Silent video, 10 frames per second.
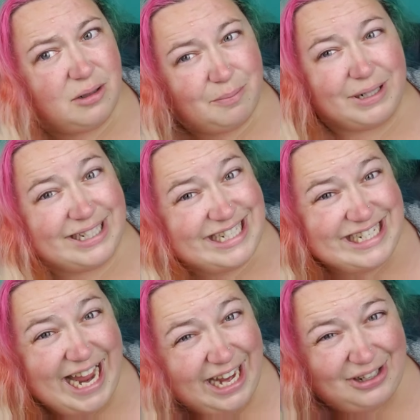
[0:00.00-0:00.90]
But a
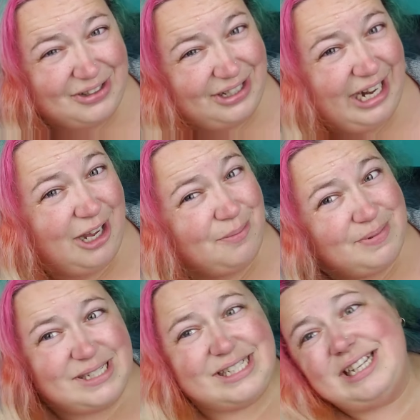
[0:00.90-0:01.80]
detangler helps
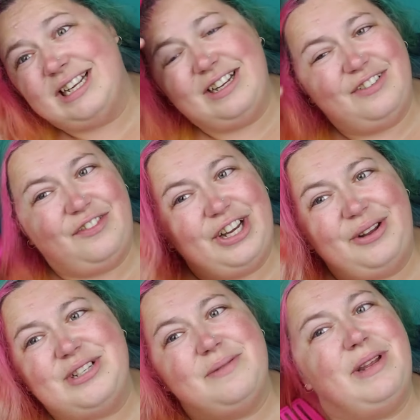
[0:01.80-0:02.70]
for
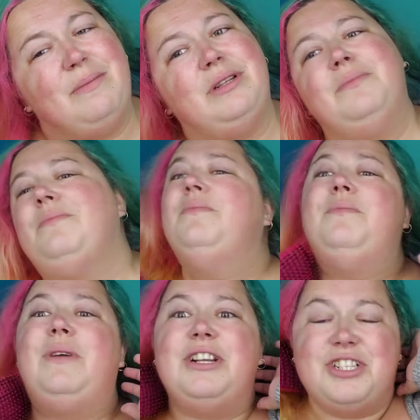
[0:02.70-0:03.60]
you to be able to
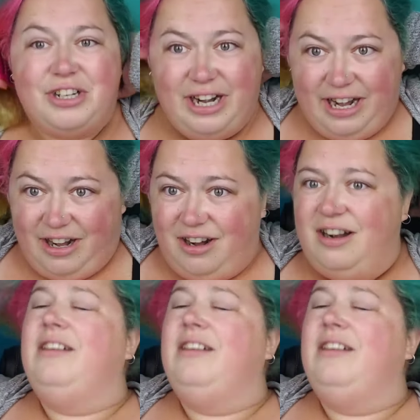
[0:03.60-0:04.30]
brush your hair